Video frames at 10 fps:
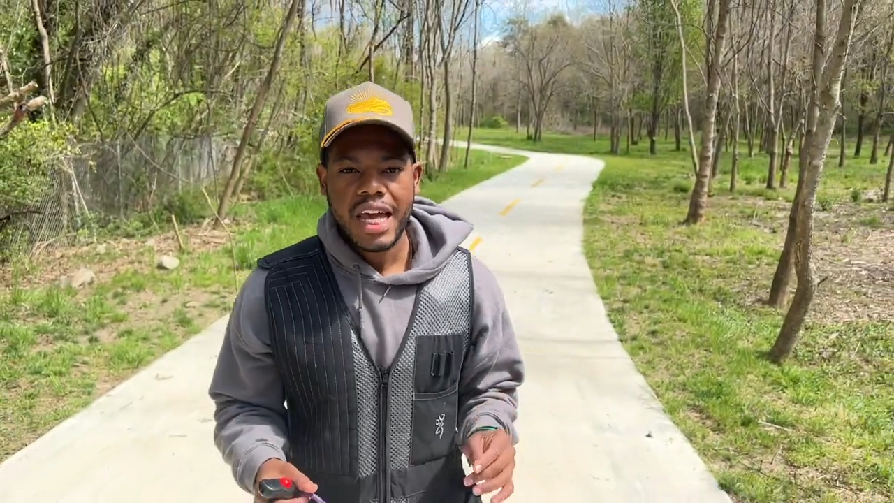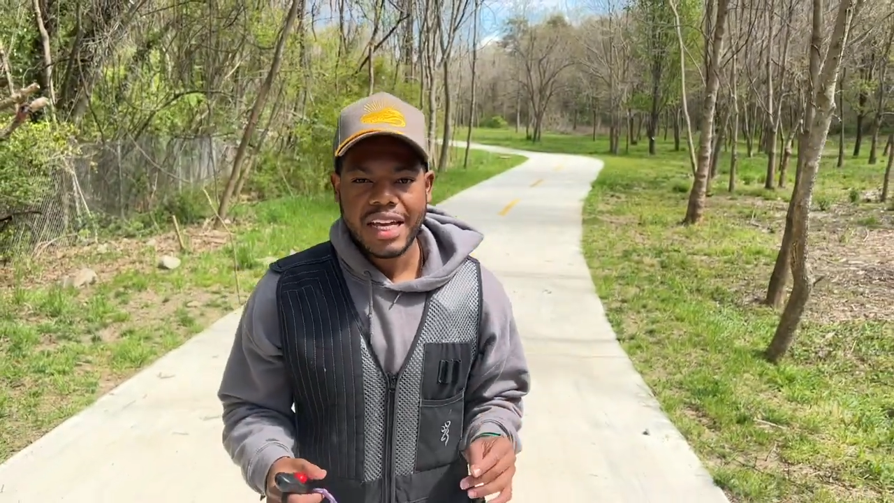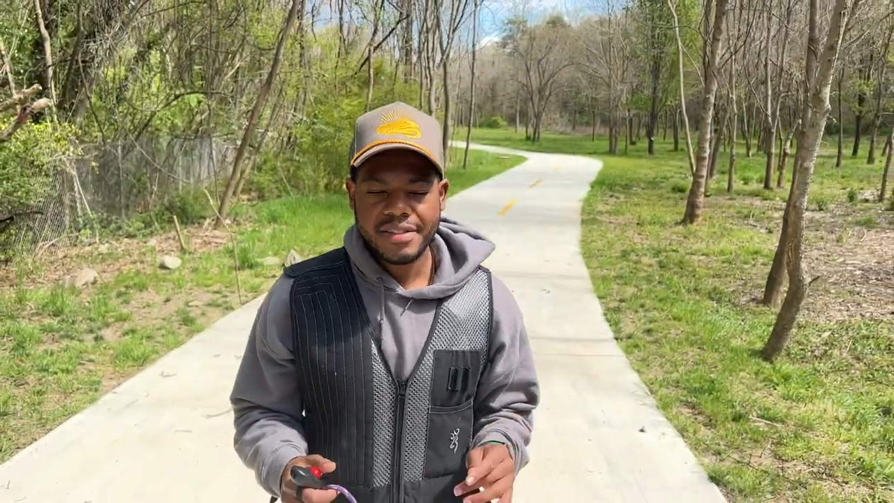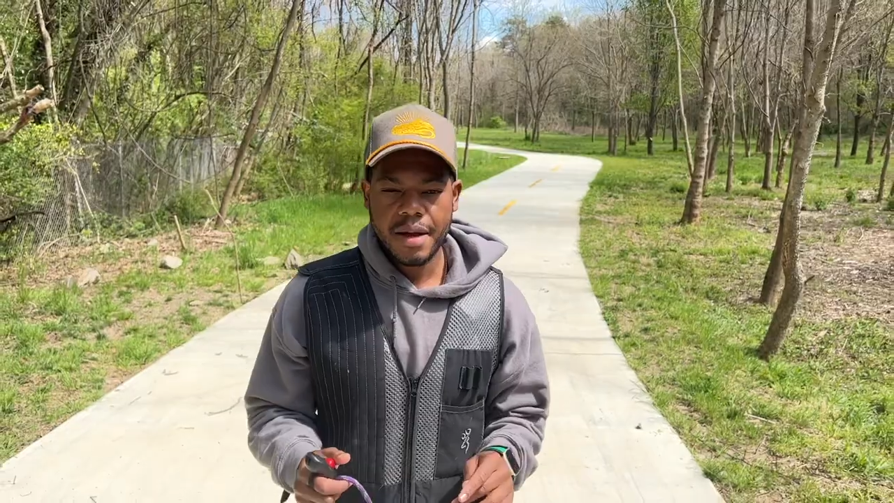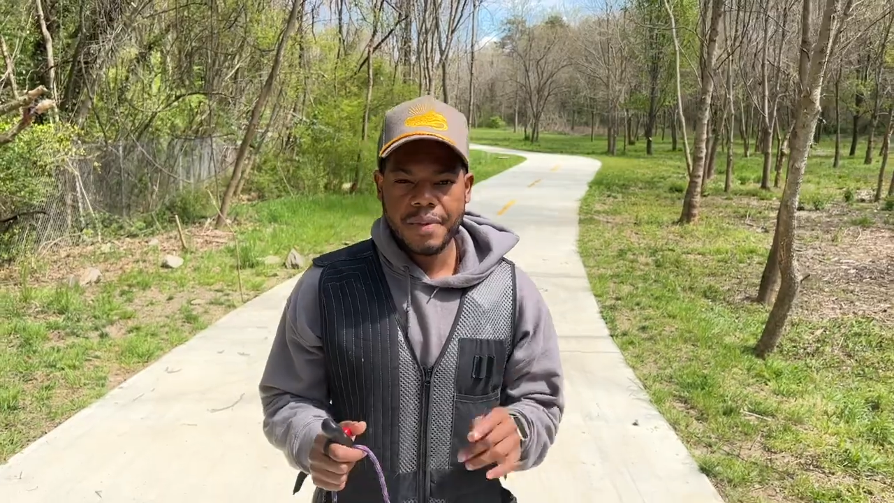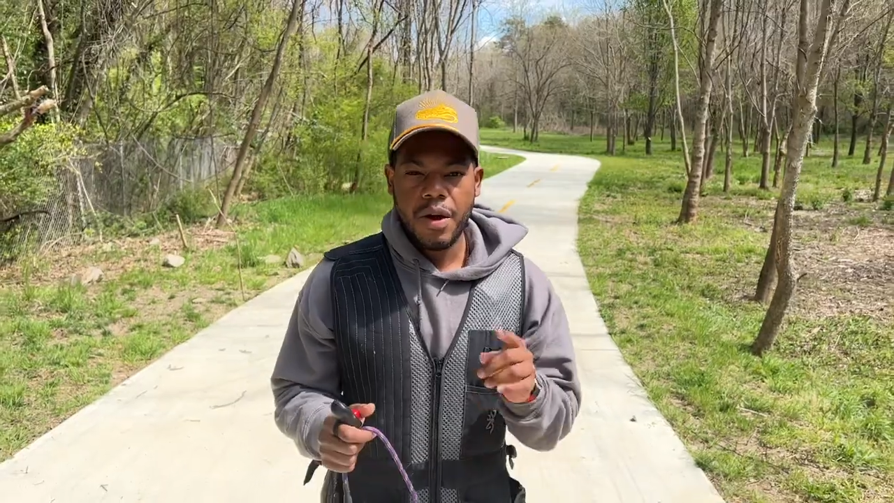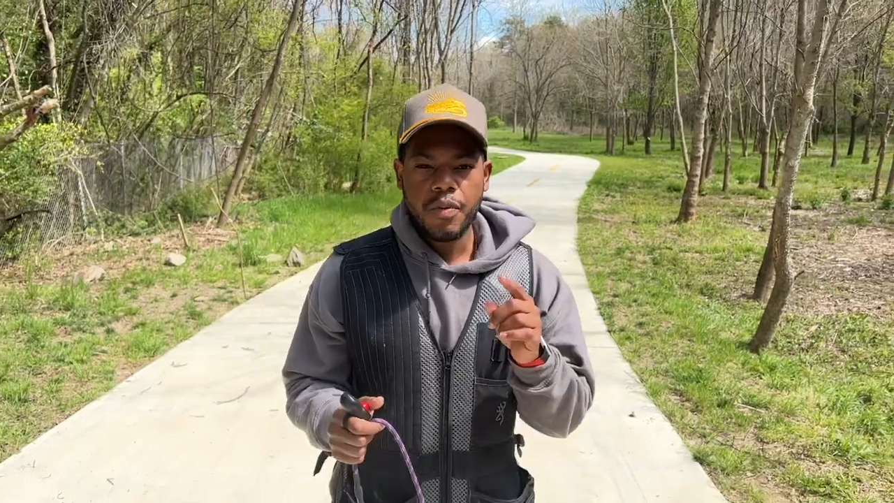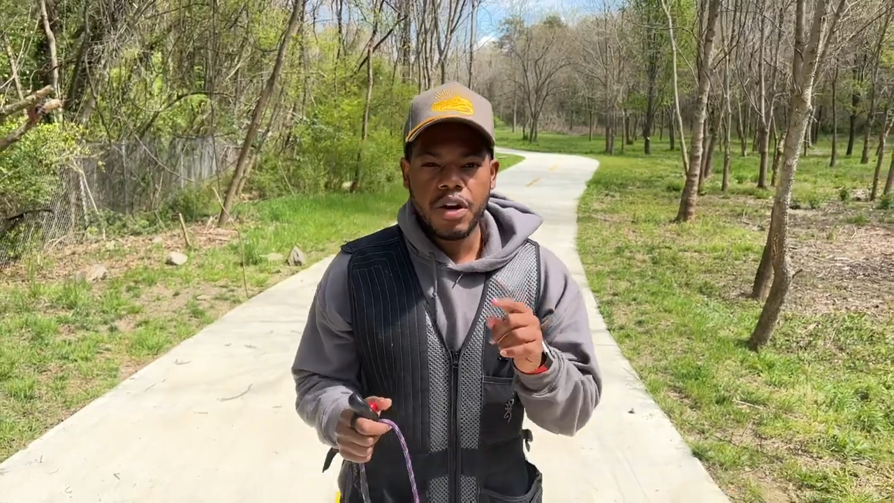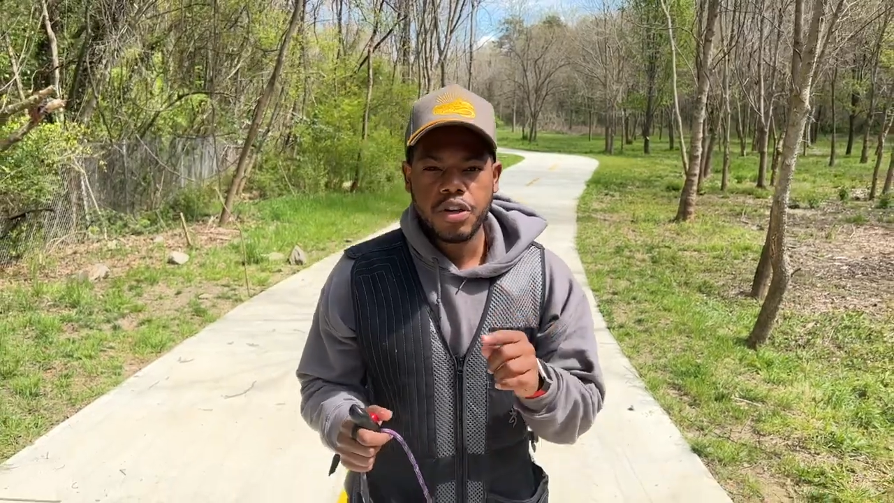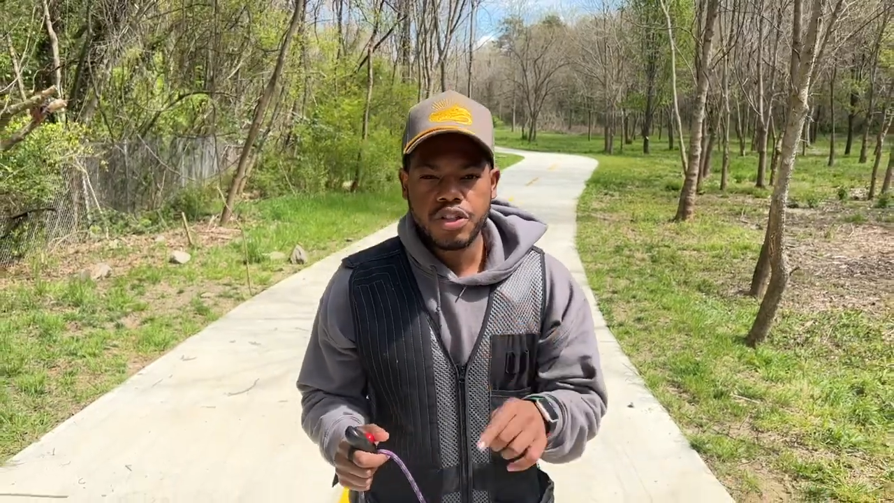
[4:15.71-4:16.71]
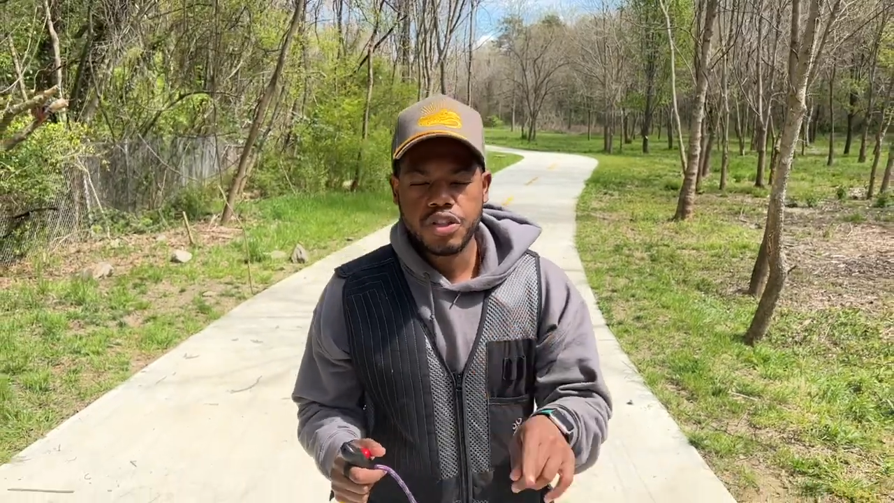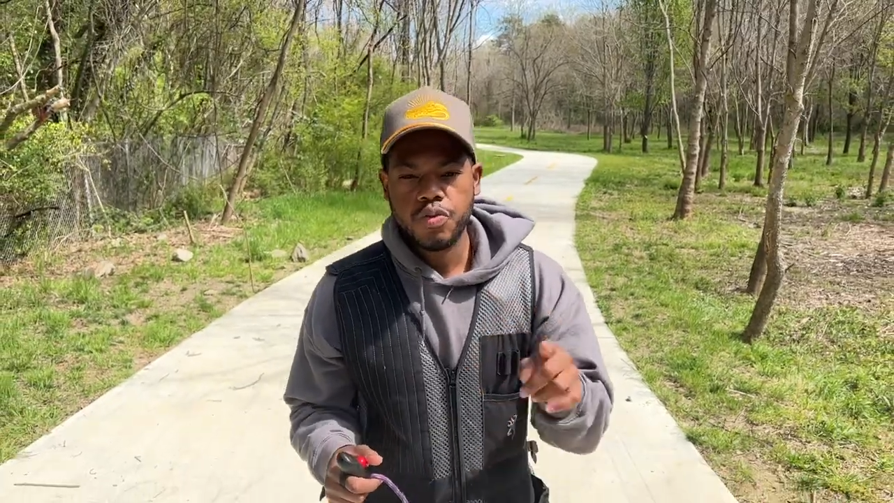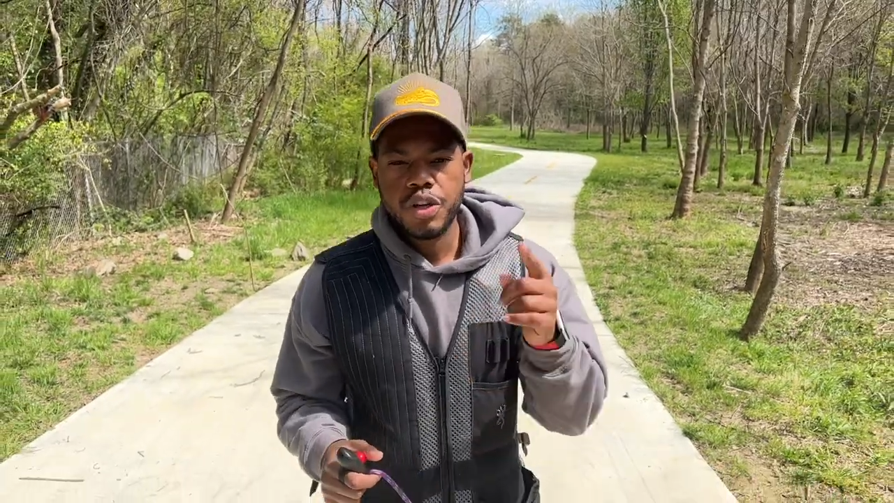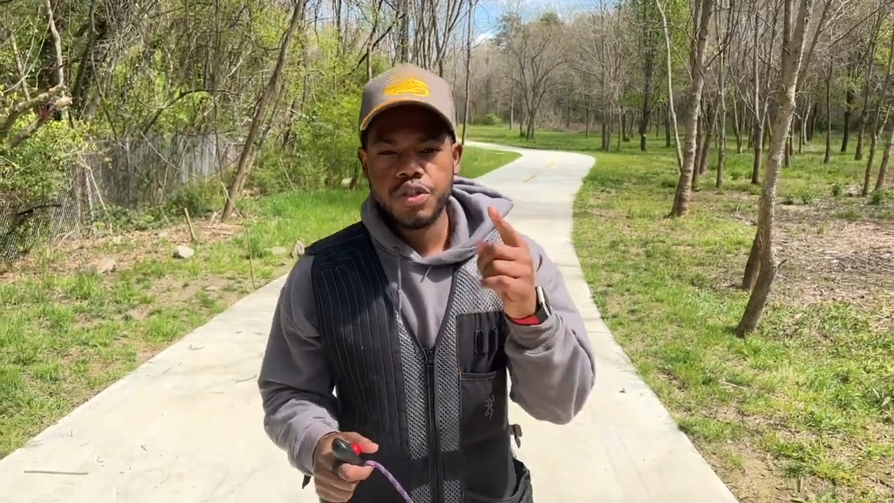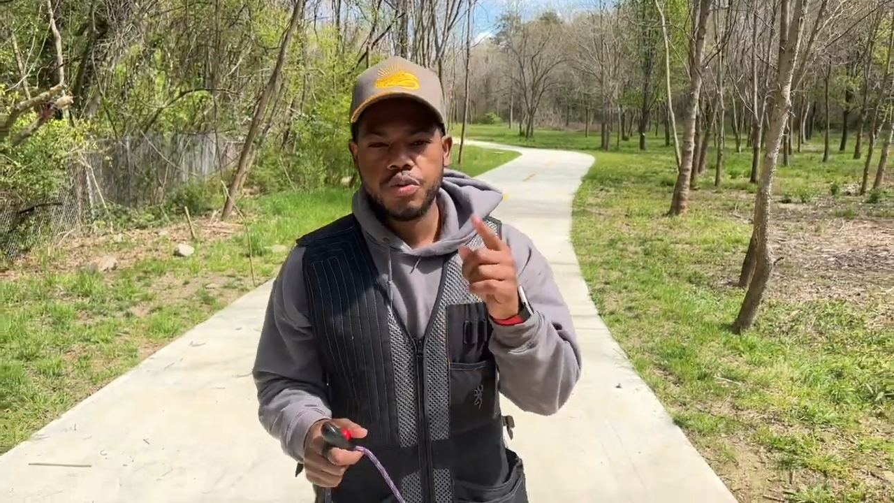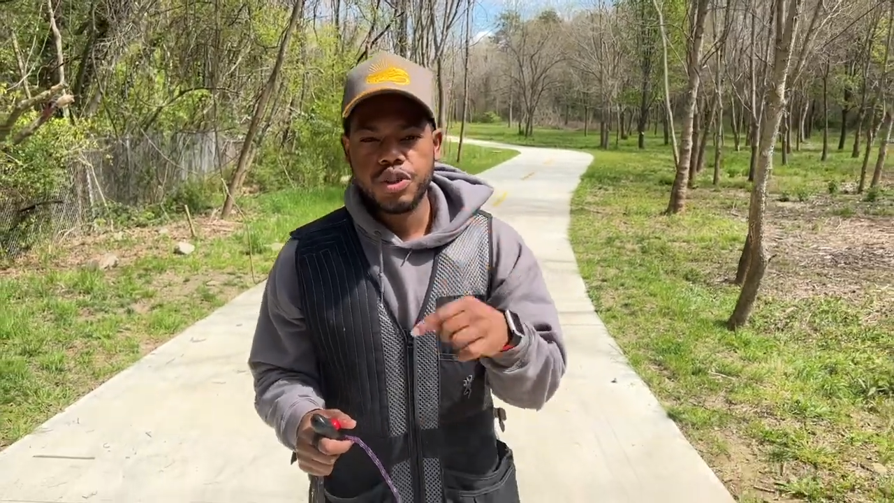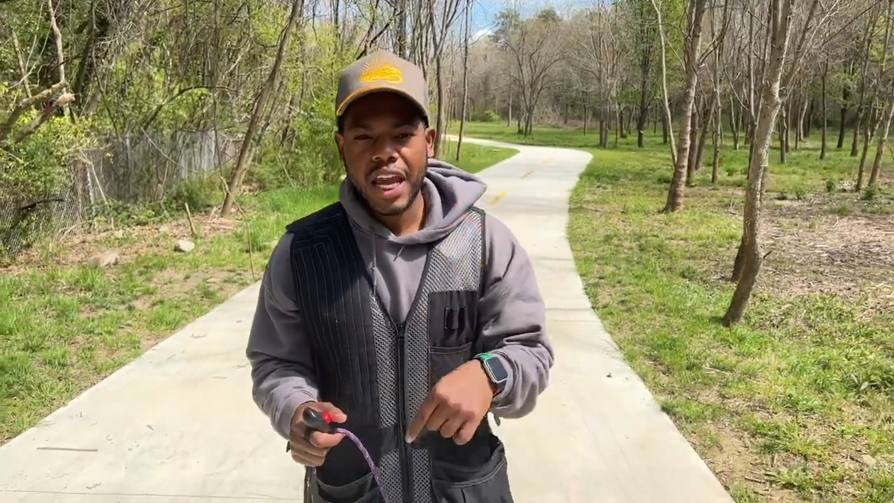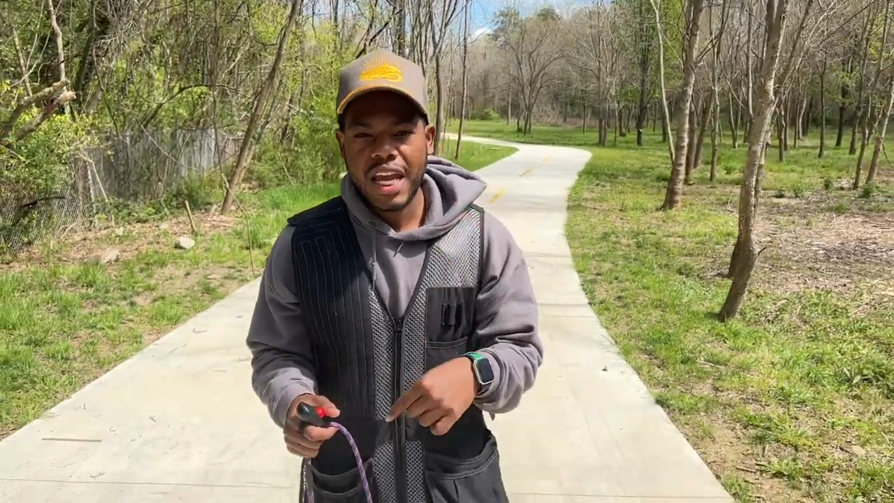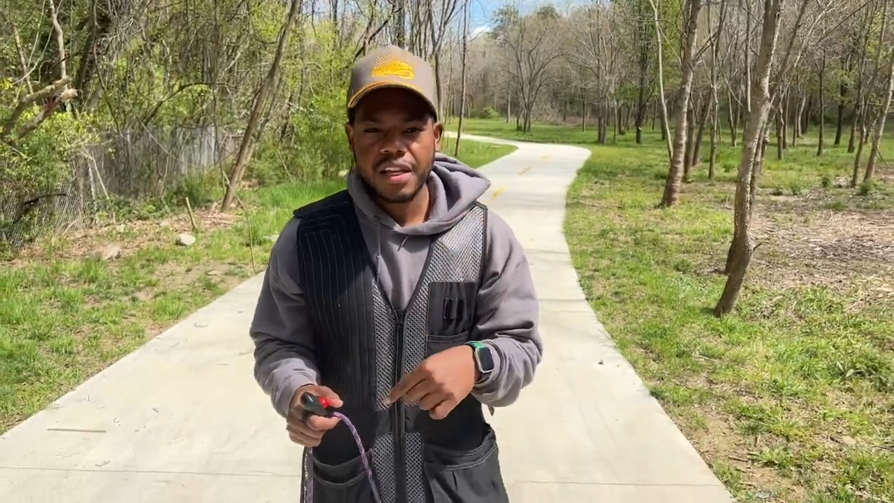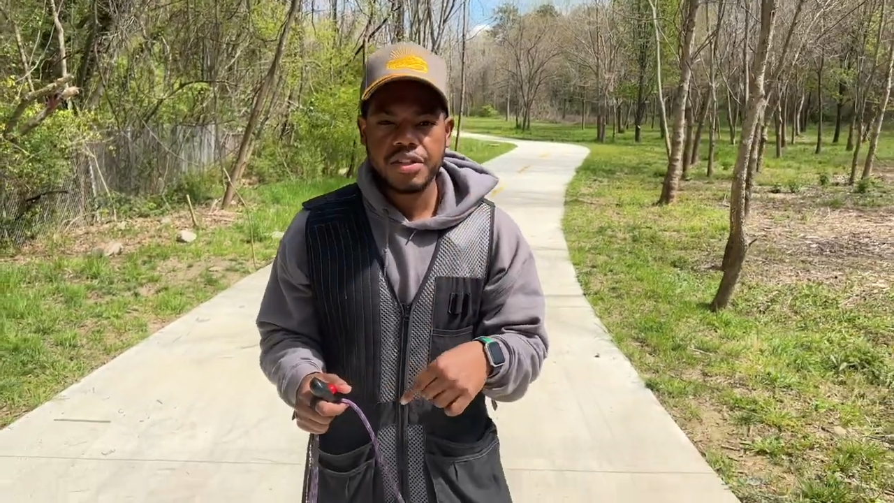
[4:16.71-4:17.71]
except that we are just going to
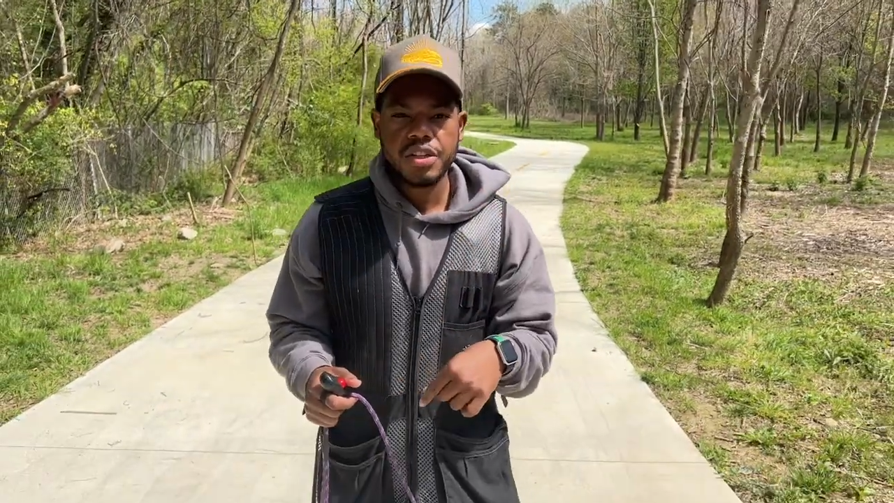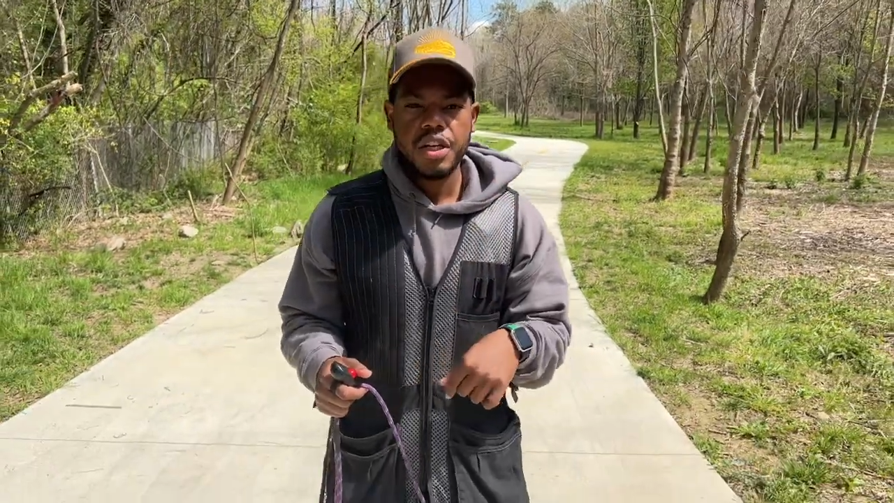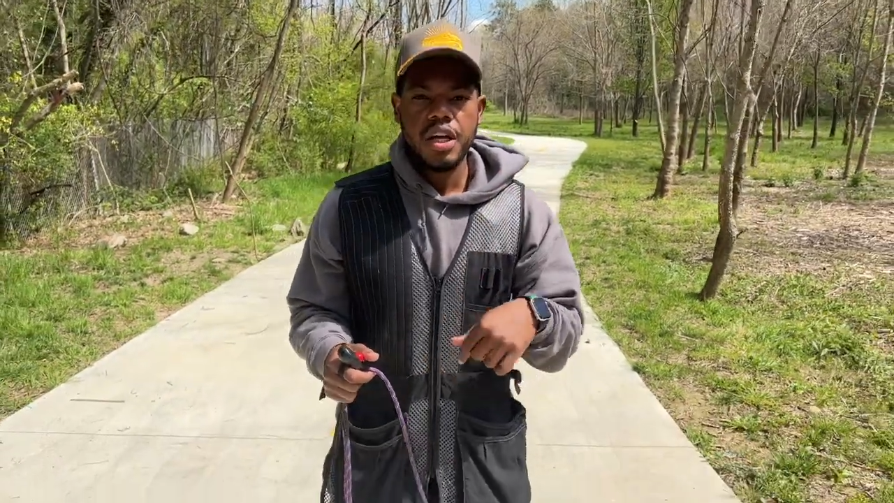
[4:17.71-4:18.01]
change